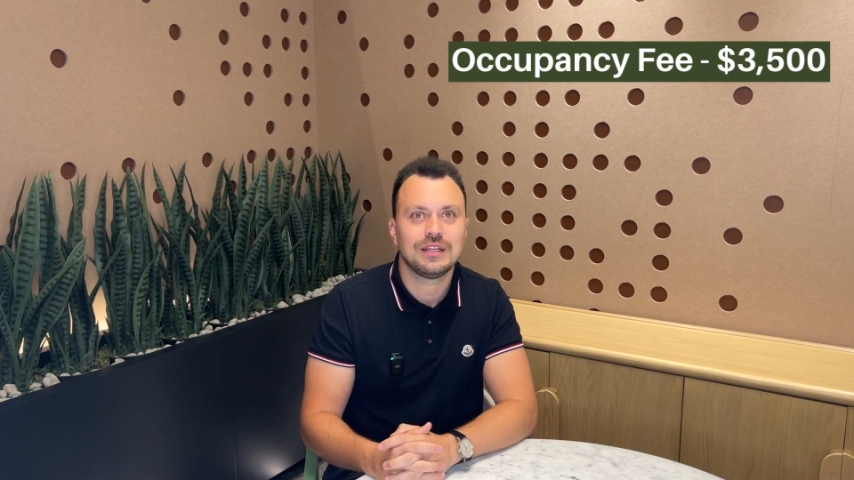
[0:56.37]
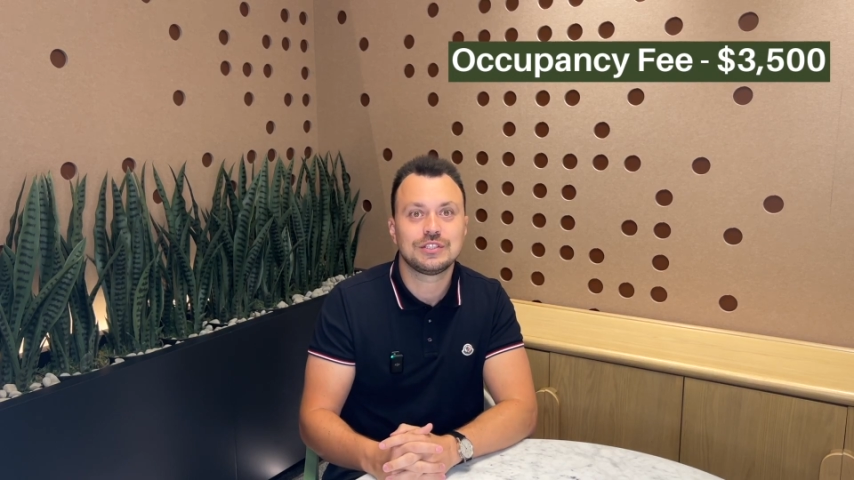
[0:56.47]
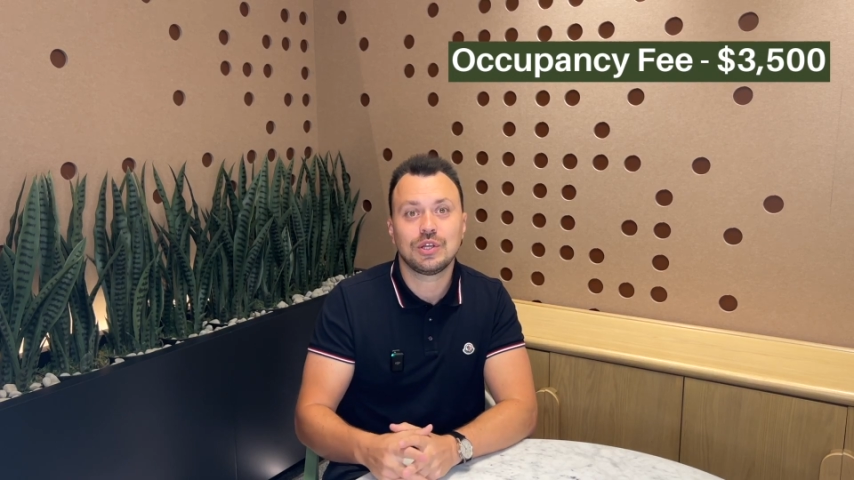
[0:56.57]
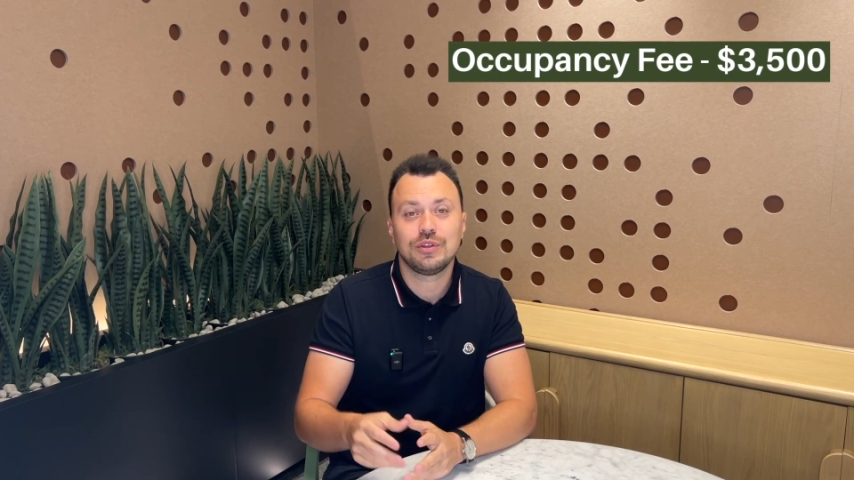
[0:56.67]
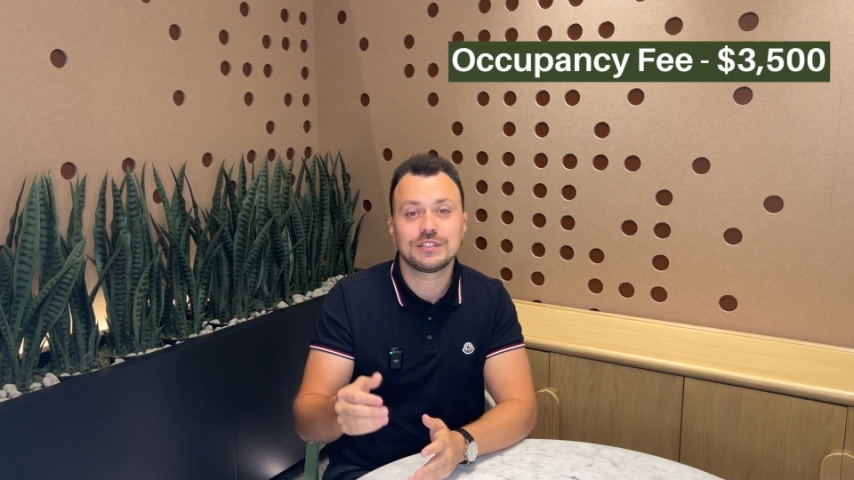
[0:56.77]

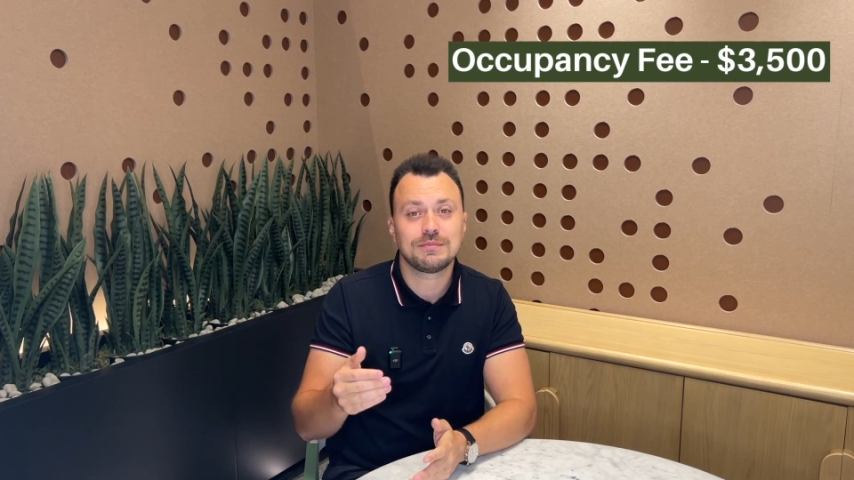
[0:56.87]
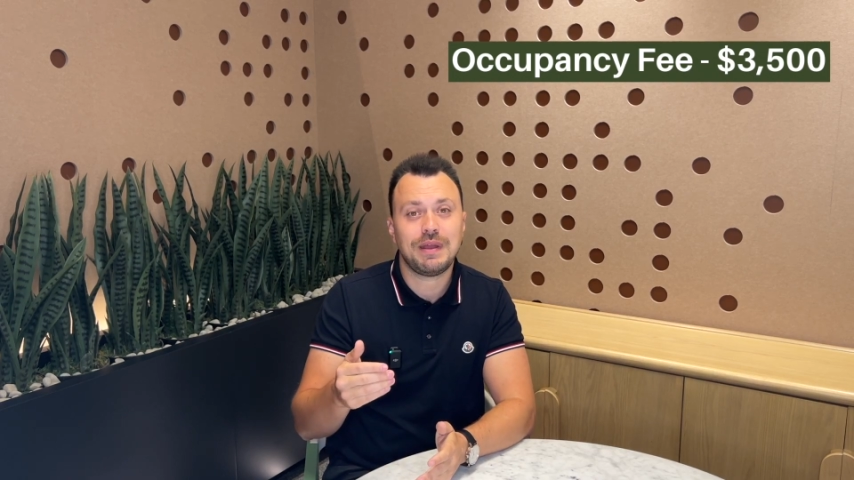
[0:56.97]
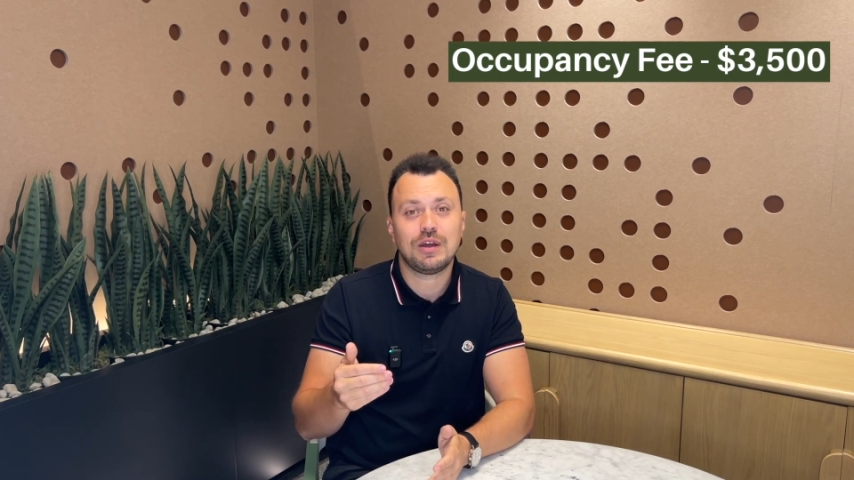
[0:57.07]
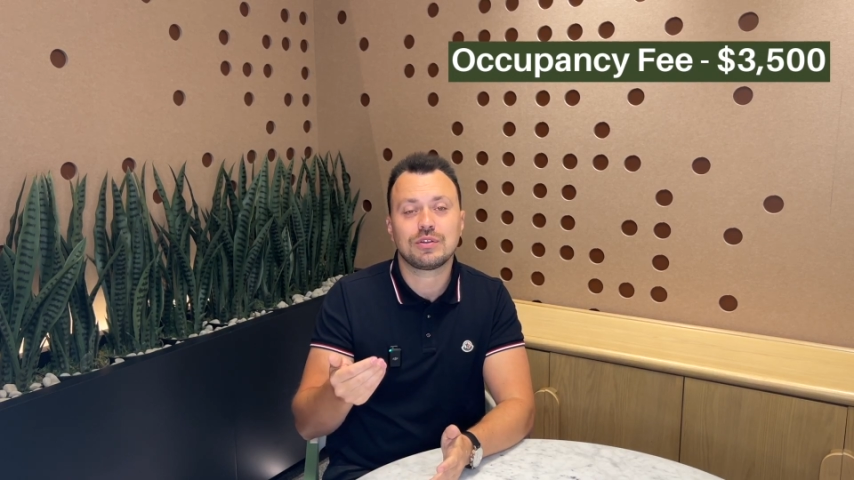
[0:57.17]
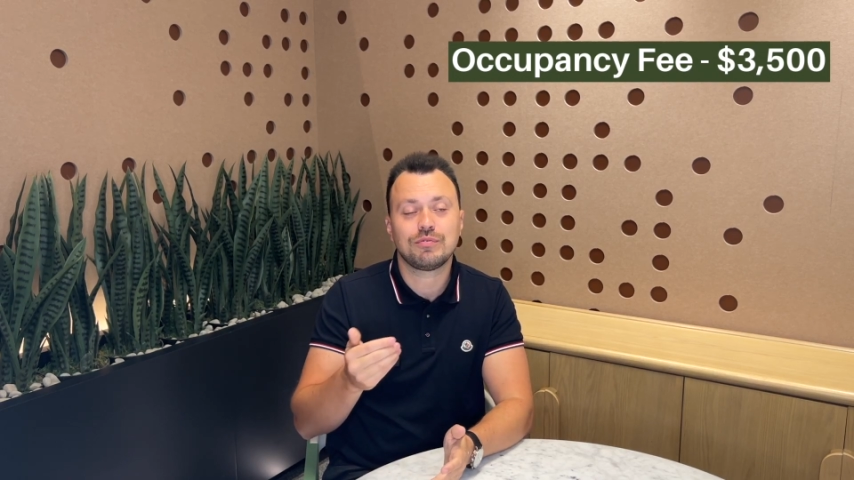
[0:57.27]
So this
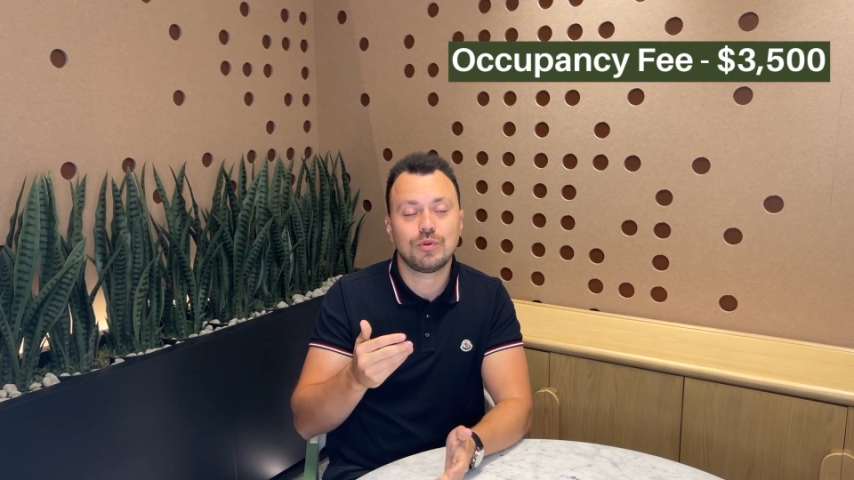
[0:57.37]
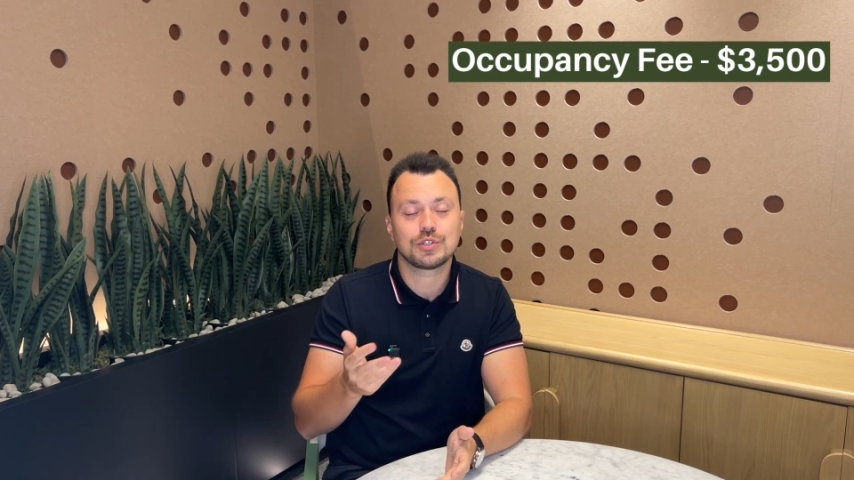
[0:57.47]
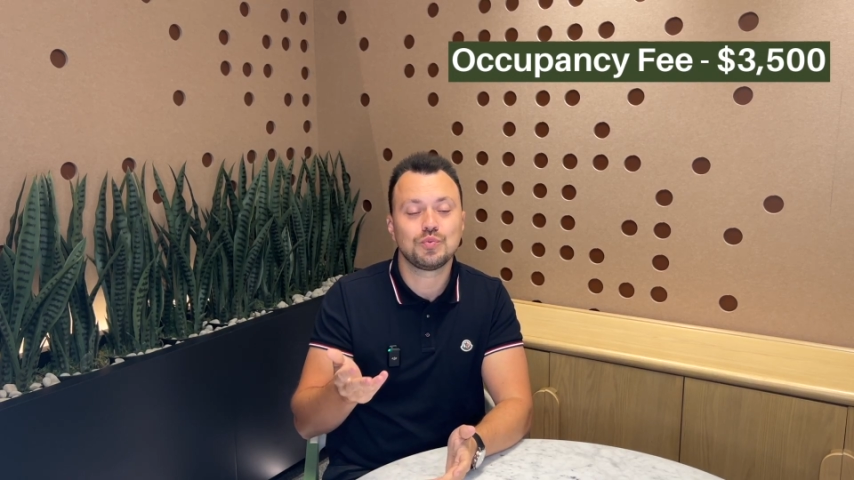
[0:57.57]
amount, of course,